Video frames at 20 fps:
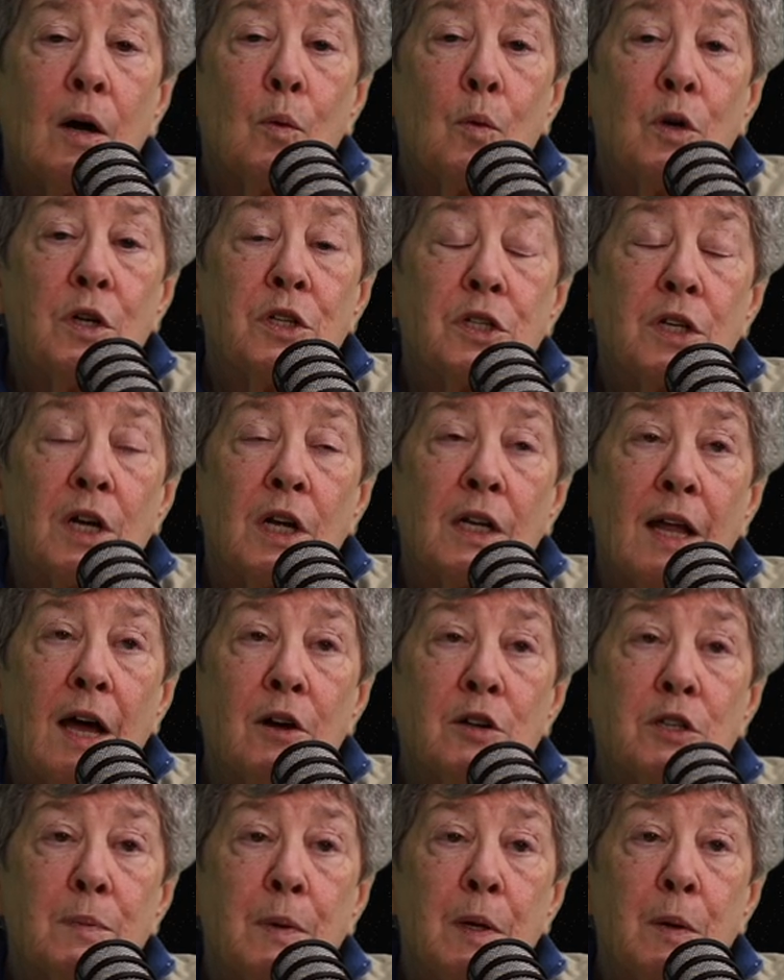which
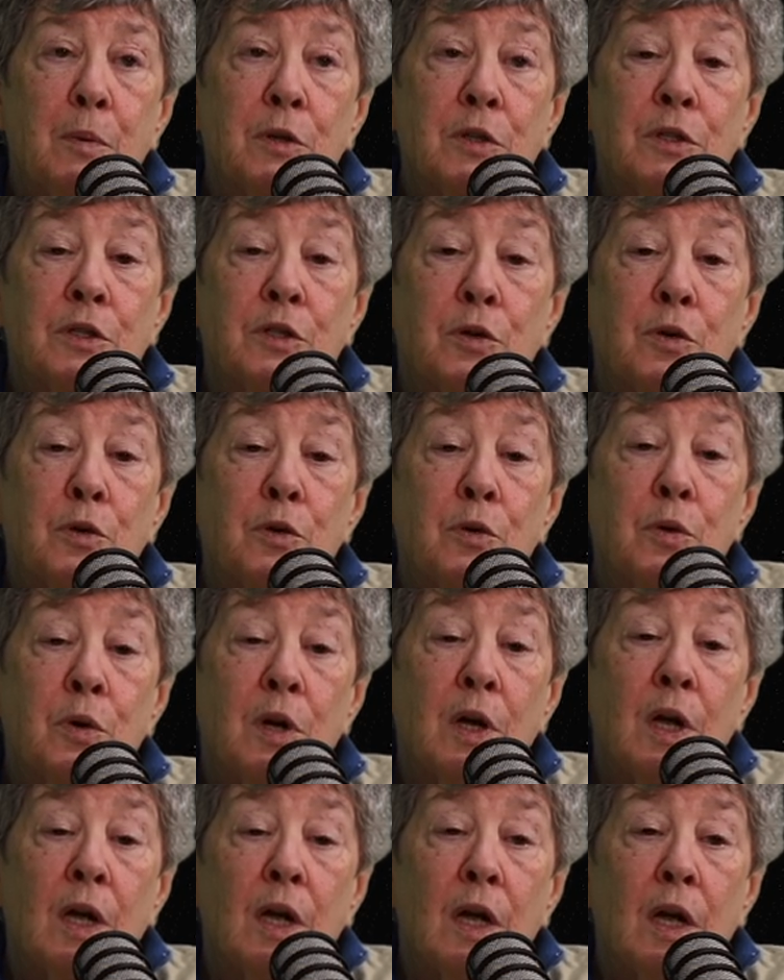allows people to
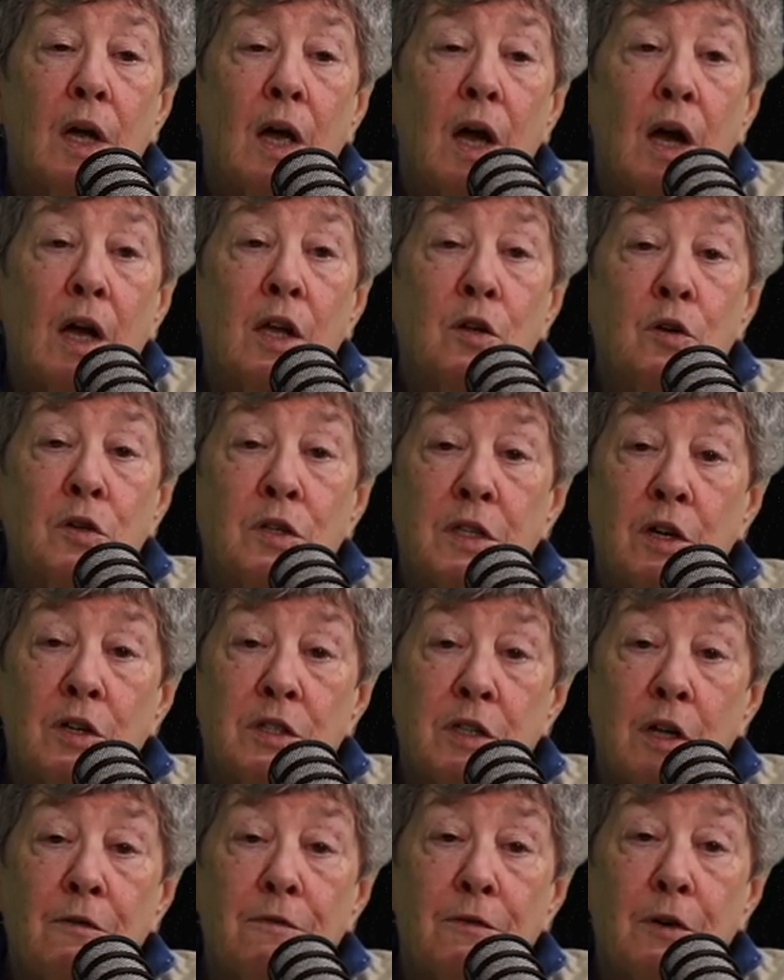use their
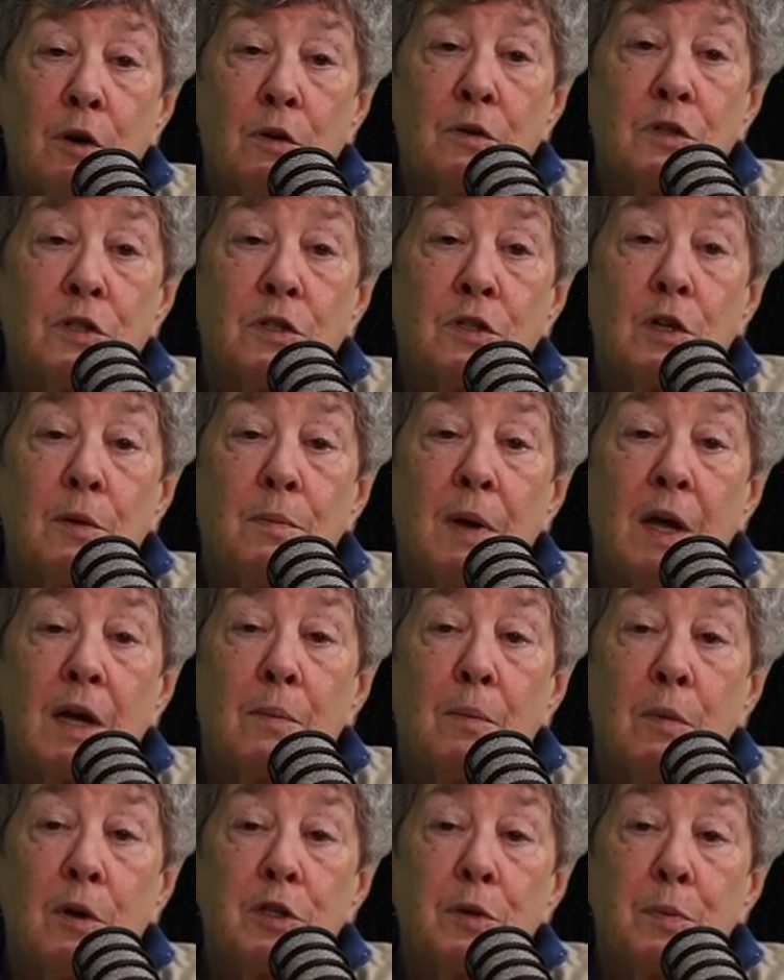cell phones to
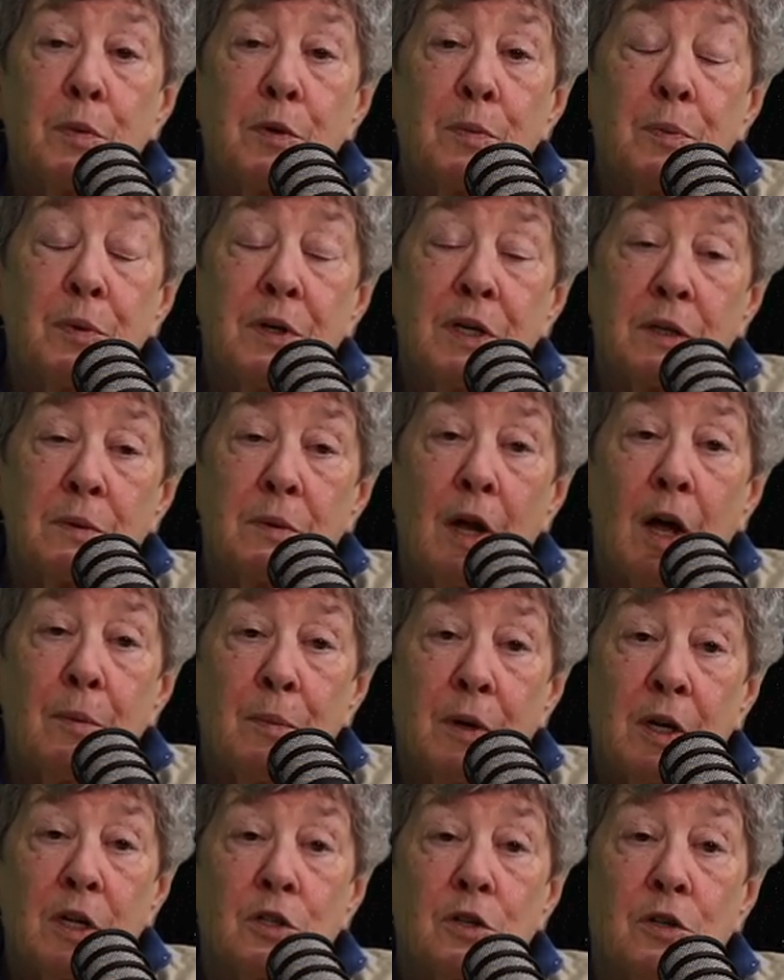make multiple
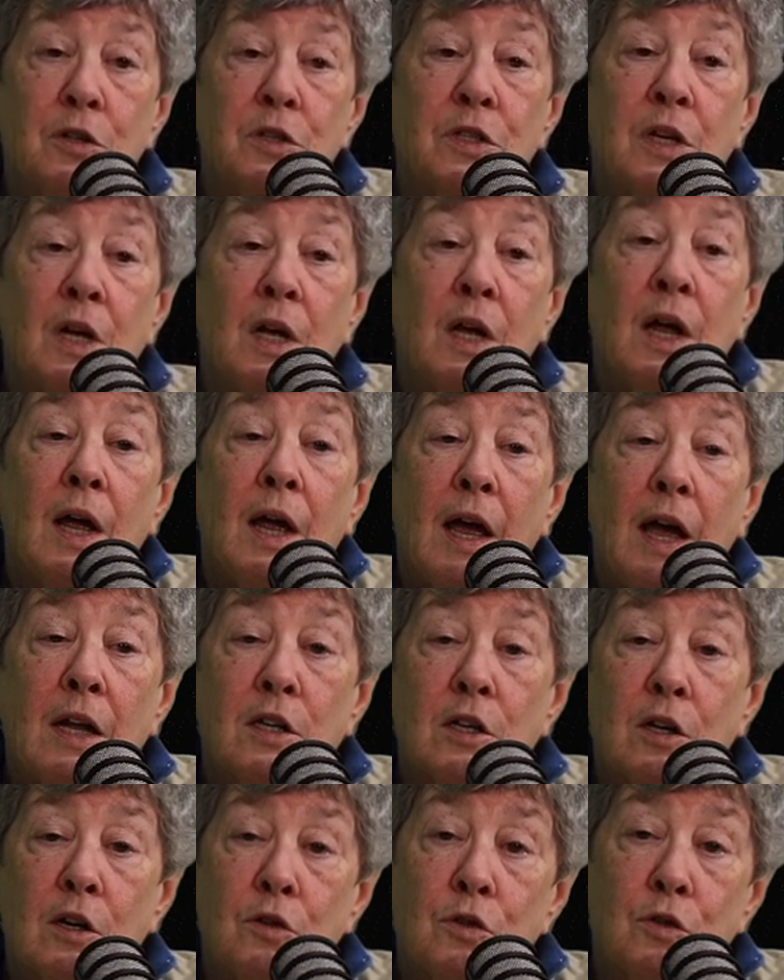pictures
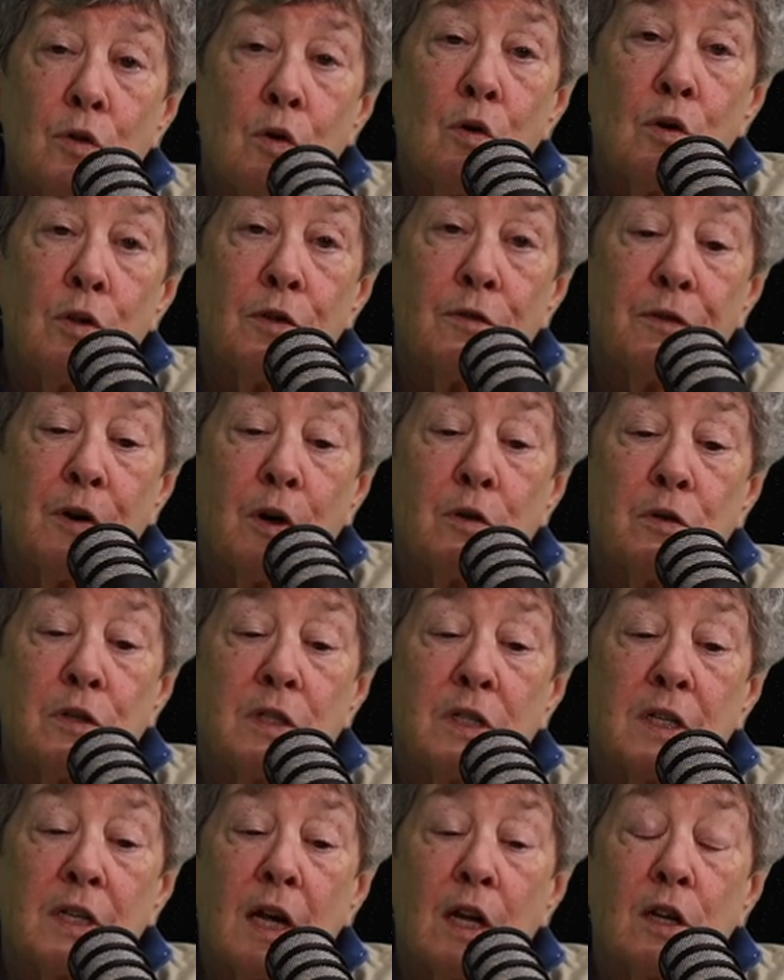and to control the
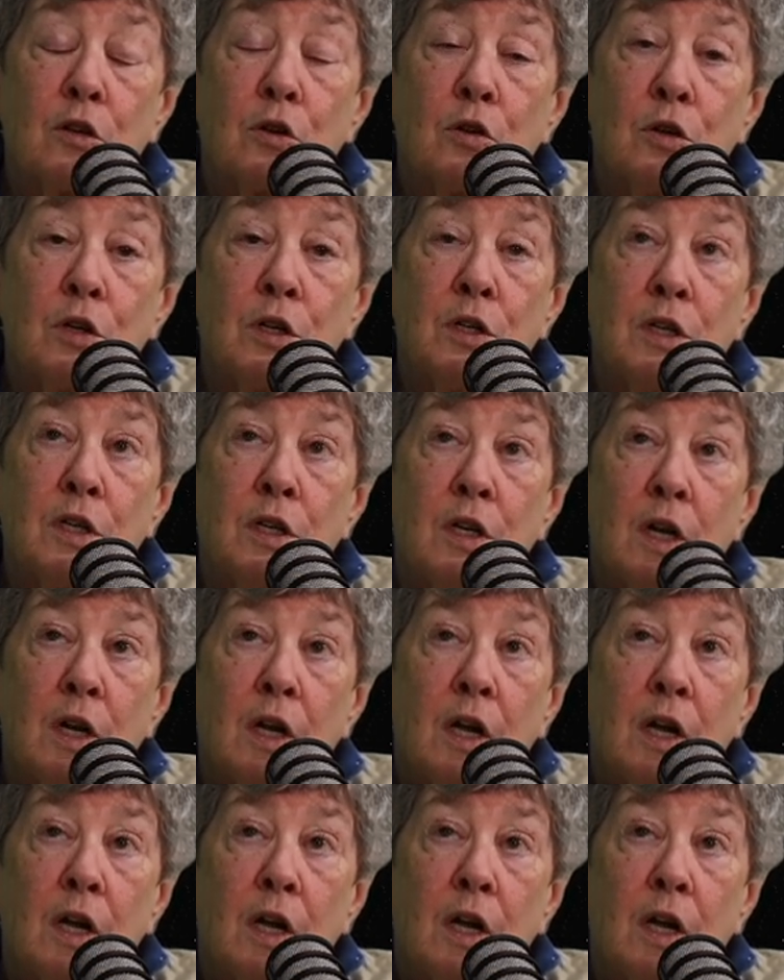phones to get good